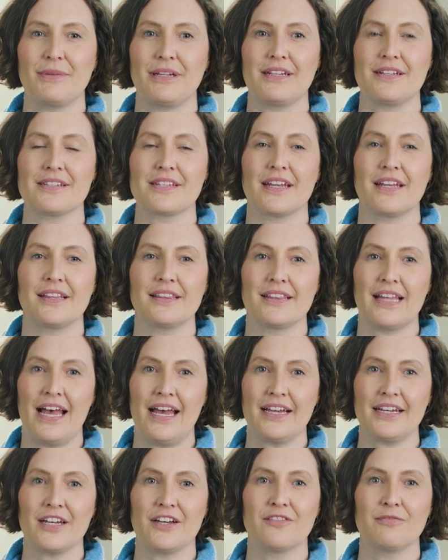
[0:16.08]
means a
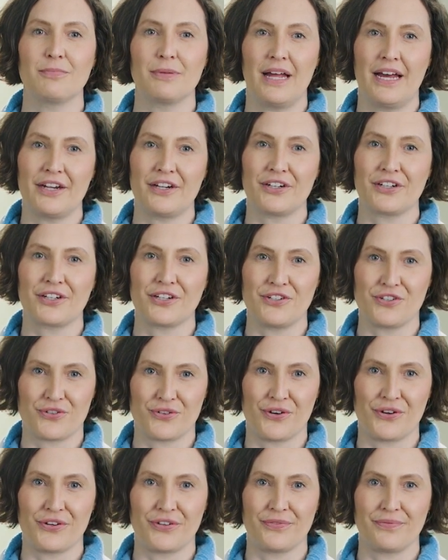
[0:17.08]
lack of bladder
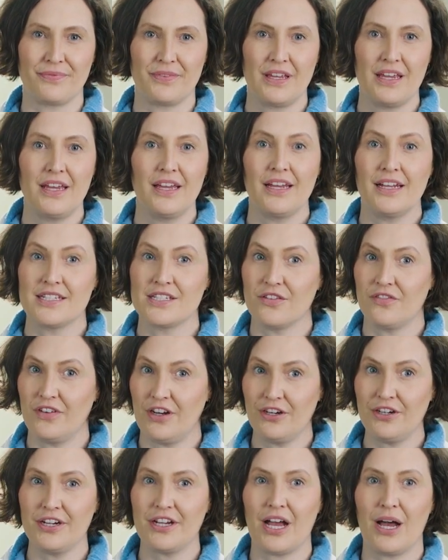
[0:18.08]
control. It's a
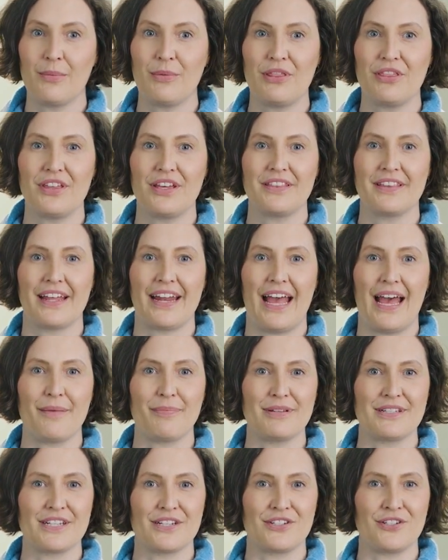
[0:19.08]
very common thing that
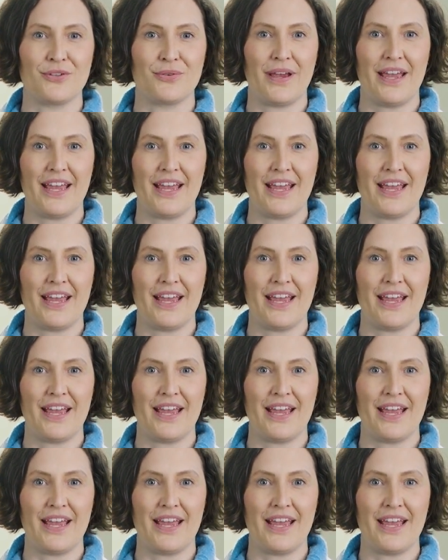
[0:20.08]
happens as you